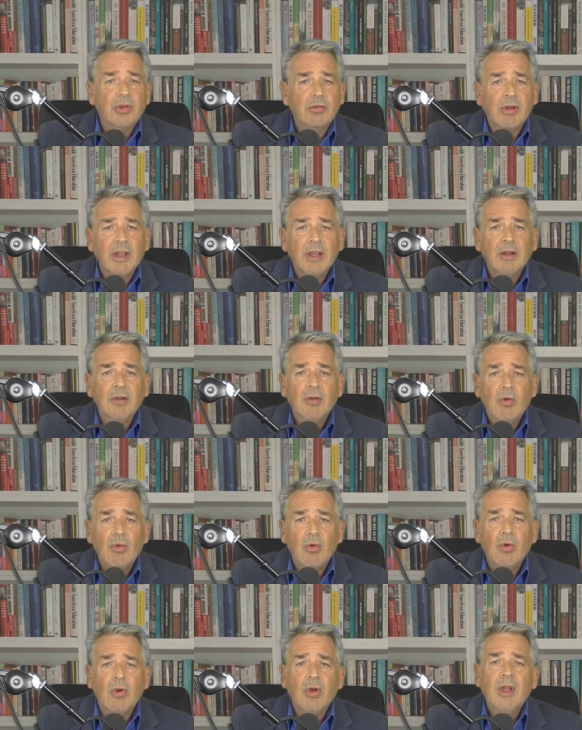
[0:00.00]
Sharia
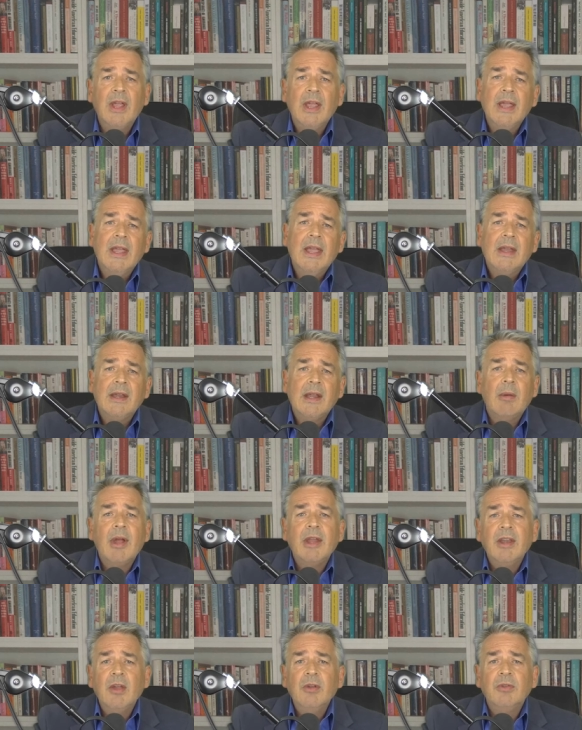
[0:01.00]
law. Now,
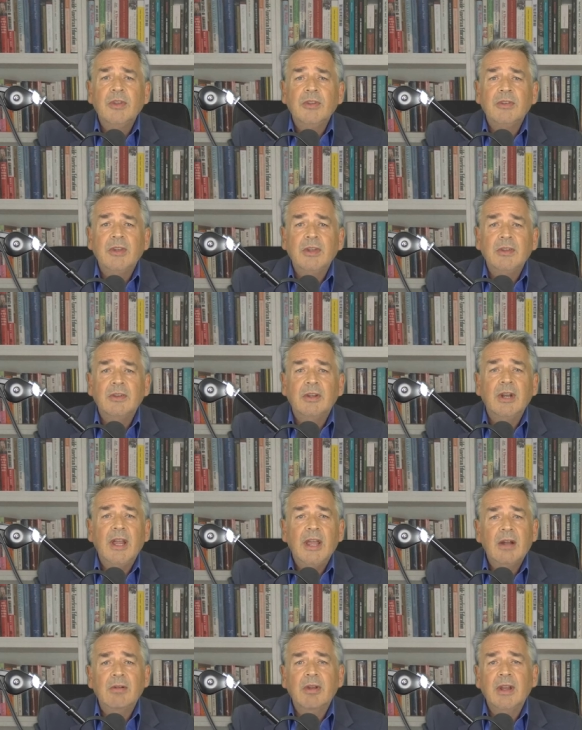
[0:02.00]
I know this is
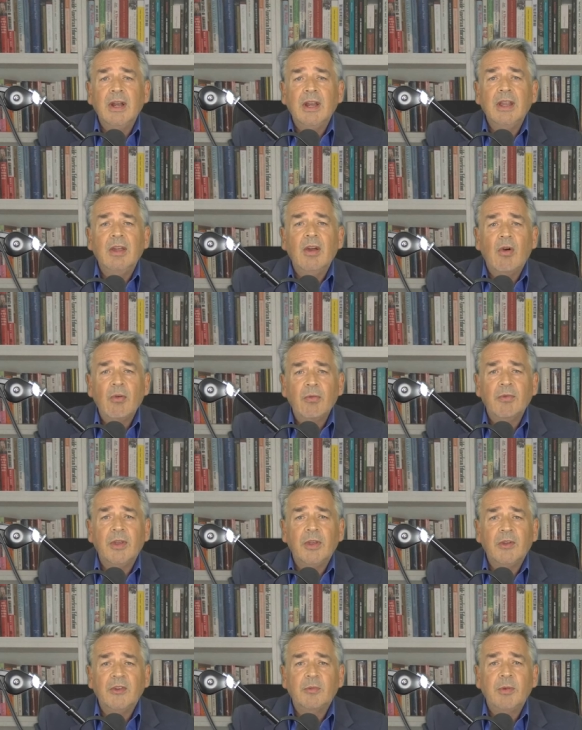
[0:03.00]
glaringly
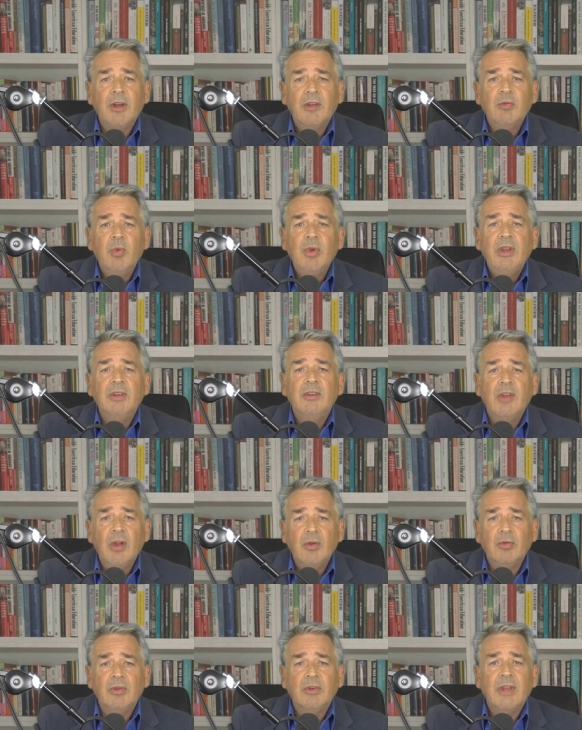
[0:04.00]
obvious, but if we
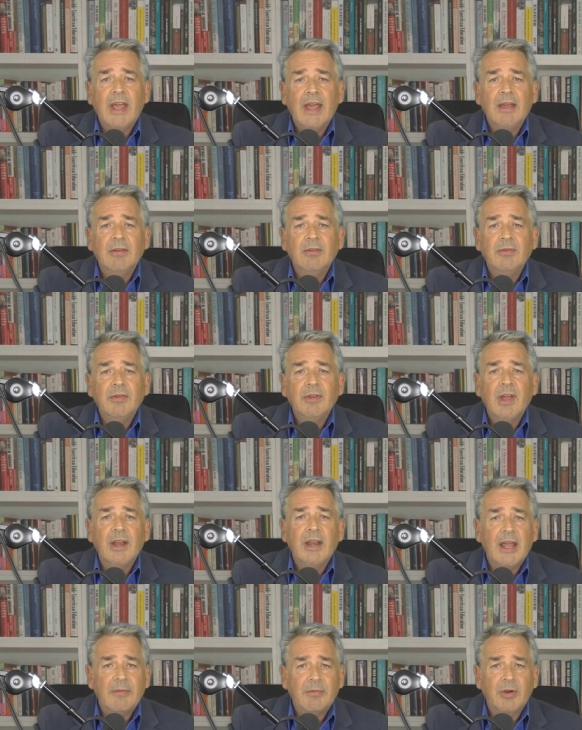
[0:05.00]
don't have
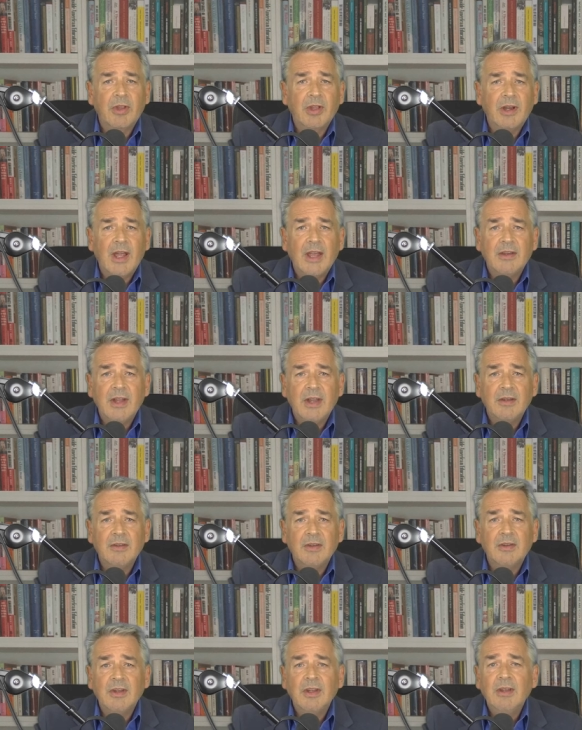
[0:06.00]
an African
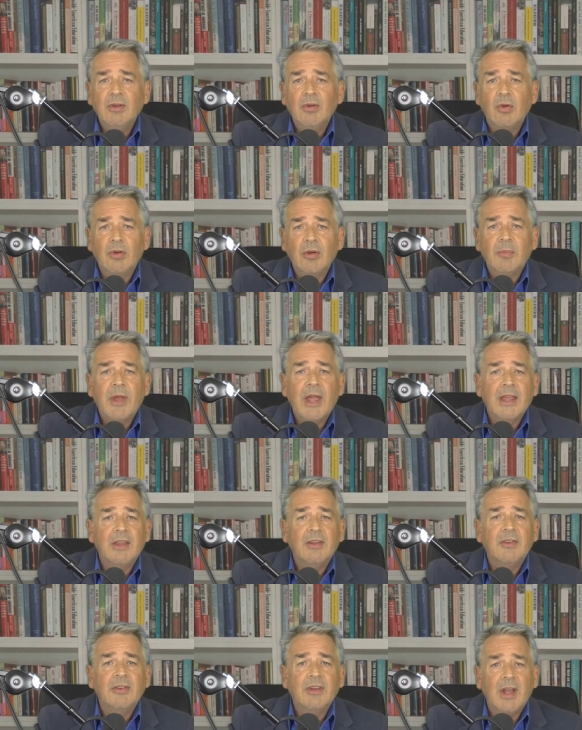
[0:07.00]
identity or a
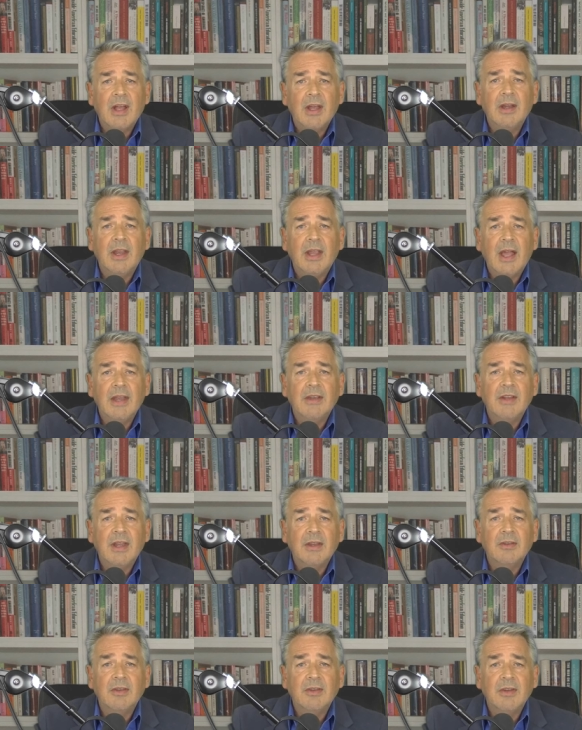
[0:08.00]
Pakistani
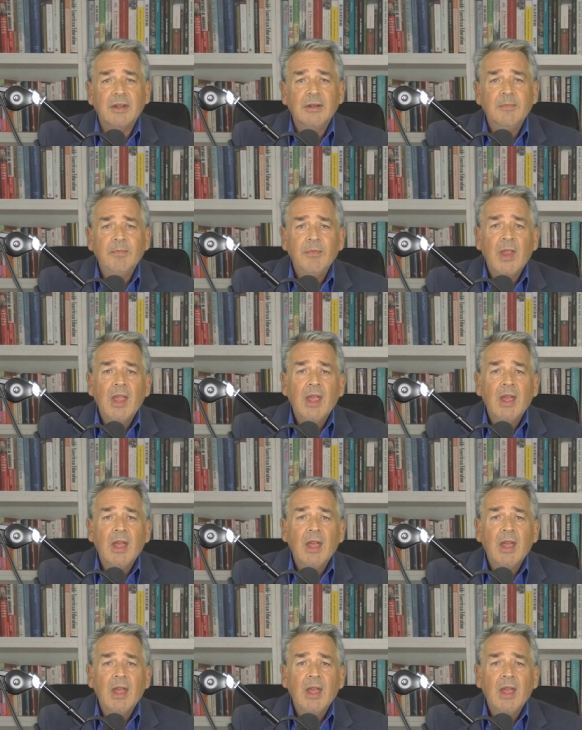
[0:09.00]
identity,